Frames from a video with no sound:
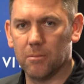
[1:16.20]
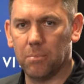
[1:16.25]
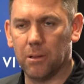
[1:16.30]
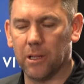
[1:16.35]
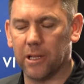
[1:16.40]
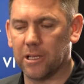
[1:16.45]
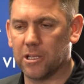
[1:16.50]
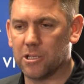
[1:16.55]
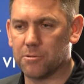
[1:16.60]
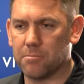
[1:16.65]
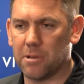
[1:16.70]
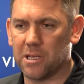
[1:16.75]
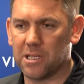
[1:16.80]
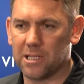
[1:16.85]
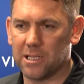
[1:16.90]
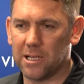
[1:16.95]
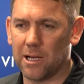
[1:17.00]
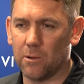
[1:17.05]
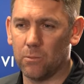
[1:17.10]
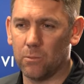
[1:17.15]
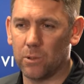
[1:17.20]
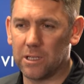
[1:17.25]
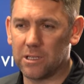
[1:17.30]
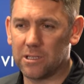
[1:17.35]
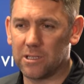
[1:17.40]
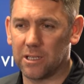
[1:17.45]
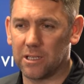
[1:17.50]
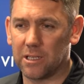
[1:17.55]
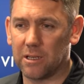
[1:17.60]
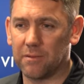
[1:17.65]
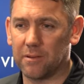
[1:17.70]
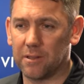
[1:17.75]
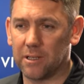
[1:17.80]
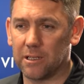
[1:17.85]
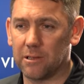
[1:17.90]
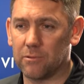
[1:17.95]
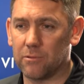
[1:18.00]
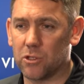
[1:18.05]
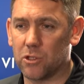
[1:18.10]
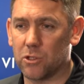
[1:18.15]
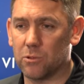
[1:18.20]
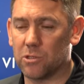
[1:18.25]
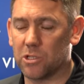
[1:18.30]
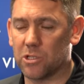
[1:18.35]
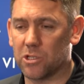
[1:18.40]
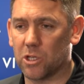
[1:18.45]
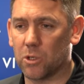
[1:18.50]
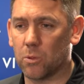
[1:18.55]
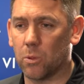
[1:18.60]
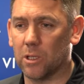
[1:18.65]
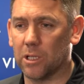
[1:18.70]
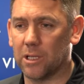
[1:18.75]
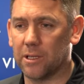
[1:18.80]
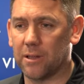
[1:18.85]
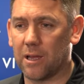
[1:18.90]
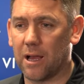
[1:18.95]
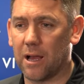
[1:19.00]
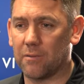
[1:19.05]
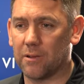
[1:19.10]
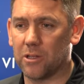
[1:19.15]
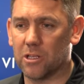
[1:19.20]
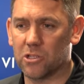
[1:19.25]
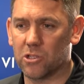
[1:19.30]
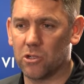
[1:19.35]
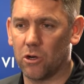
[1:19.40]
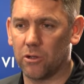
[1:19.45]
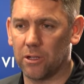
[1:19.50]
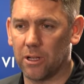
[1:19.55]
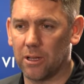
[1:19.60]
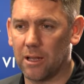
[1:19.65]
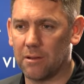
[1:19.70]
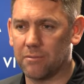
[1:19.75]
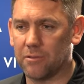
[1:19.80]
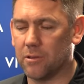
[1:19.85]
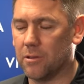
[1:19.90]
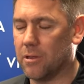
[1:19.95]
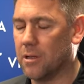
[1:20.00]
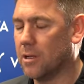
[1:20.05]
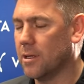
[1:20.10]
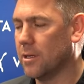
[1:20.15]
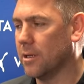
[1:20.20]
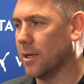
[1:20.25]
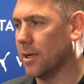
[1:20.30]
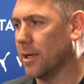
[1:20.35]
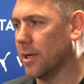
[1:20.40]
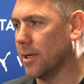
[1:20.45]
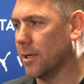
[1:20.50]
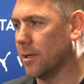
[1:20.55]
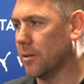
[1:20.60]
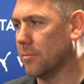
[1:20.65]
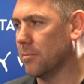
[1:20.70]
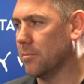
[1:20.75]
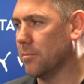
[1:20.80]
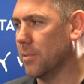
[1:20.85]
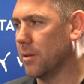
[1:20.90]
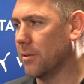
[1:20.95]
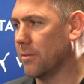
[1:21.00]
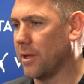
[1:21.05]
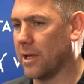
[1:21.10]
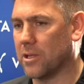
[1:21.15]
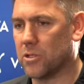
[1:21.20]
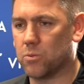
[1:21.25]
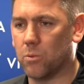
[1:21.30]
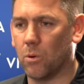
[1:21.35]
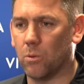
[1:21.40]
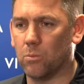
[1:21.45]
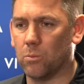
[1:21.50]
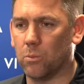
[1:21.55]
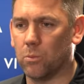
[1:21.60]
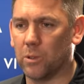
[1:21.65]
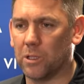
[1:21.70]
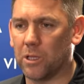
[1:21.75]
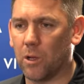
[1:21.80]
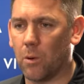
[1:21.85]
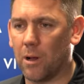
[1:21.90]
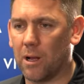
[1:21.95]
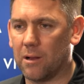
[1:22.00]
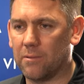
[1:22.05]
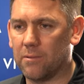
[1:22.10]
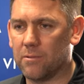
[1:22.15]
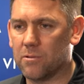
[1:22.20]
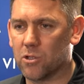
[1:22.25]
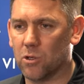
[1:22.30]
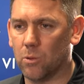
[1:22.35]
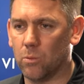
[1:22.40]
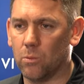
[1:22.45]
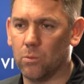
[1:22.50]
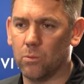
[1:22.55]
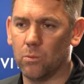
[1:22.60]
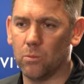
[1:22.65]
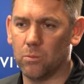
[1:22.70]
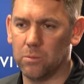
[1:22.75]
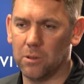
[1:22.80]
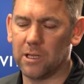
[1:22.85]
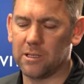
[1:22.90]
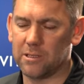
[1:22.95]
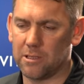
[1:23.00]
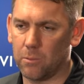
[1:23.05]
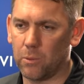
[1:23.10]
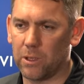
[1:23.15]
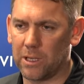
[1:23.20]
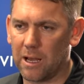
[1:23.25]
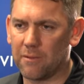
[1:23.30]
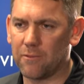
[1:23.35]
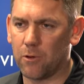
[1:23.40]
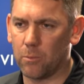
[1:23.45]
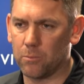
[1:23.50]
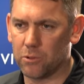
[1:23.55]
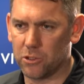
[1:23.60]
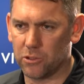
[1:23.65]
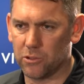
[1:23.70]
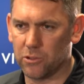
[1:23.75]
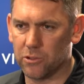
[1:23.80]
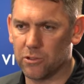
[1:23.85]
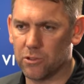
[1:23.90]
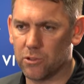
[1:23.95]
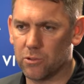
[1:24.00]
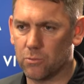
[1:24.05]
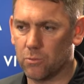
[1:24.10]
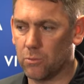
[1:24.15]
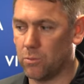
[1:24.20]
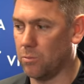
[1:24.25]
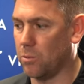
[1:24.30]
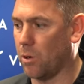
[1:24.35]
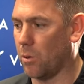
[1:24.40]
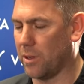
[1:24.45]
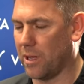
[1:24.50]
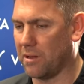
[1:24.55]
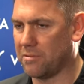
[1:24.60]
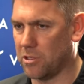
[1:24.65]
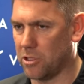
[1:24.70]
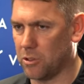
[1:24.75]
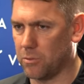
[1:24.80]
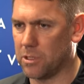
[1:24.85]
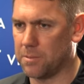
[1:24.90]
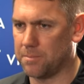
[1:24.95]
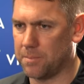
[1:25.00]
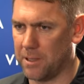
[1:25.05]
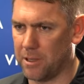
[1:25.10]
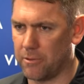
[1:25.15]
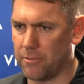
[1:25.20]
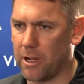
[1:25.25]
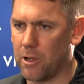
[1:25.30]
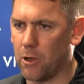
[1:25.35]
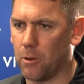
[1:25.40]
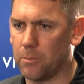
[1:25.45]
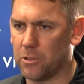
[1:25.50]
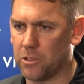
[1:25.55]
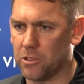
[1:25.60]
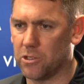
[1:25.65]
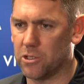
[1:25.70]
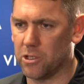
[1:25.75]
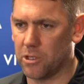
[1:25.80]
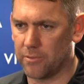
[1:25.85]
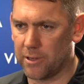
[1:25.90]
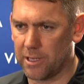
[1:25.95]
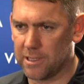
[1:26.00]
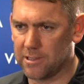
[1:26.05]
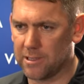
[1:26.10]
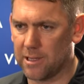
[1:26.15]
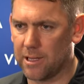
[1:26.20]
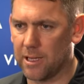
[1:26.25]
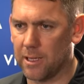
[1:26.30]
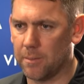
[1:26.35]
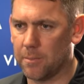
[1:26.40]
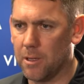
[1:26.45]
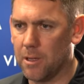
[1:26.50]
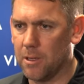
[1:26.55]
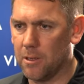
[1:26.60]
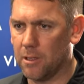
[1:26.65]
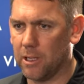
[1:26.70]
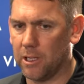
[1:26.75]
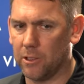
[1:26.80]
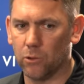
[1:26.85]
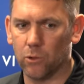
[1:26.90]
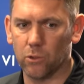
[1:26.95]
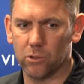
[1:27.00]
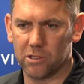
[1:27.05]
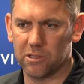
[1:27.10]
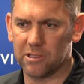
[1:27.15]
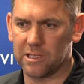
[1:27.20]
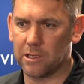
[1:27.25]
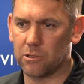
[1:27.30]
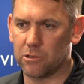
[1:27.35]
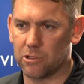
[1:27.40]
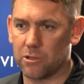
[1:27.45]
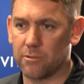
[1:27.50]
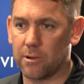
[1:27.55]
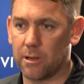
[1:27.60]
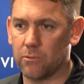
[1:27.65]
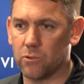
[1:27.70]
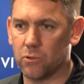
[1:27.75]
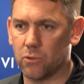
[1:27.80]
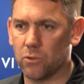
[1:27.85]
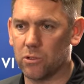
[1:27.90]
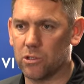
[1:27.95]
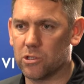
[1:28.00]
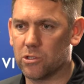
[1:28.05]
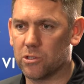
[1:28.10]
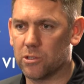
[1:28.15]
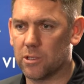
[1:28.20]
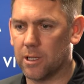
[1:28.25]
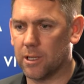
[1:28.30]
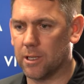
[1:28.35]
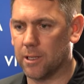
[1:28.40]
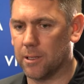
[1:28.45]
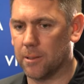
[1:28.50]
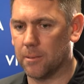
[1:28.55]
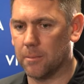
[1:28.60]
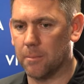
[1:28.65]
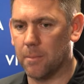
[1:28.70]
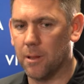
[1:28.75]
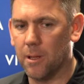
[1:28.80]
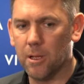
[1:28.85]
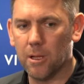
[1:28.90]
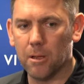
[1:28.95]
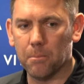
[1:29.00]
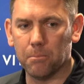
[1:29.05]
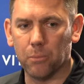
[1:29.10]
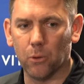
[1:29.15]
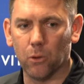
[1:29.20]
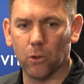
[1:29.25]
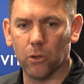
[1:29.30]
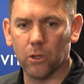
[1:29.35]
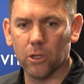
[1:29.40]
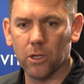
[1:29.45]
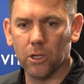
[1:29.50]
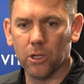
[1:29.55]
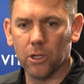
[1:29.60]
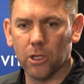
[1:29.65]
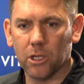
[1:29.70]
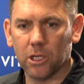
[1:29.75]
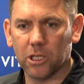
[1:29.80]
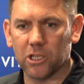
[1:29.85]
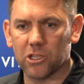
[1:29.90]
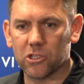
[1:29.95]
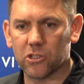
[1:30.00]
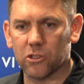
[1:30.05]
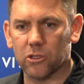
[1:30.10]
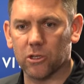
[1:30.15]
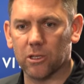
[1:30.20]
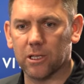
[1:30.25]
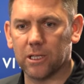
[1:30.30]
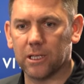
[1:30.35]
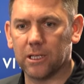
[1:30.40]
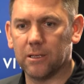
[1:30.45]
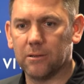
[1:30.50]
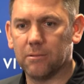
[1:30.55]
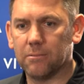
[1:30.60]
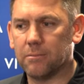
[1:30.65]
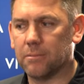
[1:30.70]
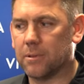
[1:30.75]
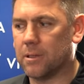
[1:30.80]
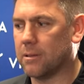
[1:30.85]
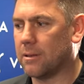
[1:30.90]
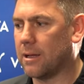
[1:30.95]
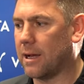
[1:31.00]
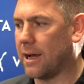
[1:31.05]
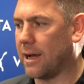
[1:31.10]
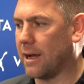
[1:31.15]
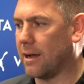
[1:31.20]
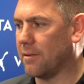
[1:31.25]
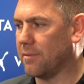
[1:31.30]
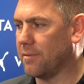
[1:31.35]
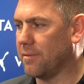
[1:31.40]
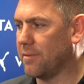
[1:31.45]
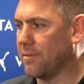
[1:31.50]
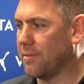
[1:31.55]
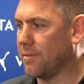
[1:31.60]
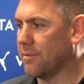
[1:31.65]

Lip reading: players missing out, which significantly reduces the quality they have in the starting 11. That's what we don't have. So, like I say, we have options. What we have to do is pick the right options at the right time in order to get us the right results. But you certainly have